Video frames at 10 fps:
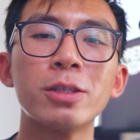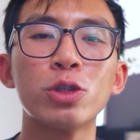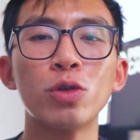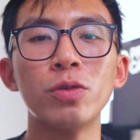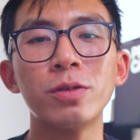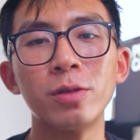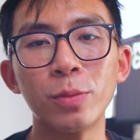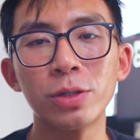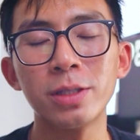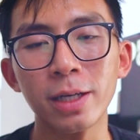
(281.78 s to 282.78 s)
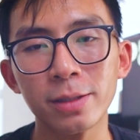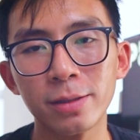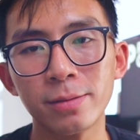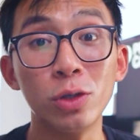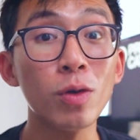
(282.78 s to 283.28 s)
honest truth number
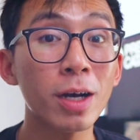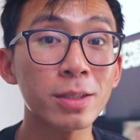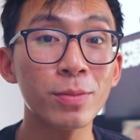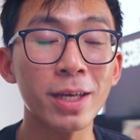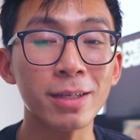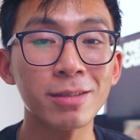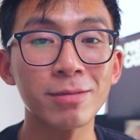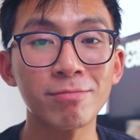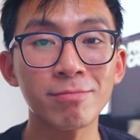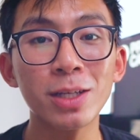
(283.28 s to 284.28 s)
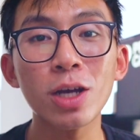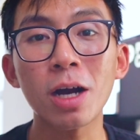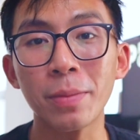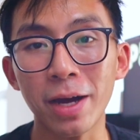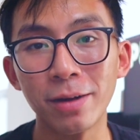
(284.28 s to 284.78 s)
six do awesome things, then
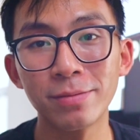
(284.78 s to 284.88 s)
talk about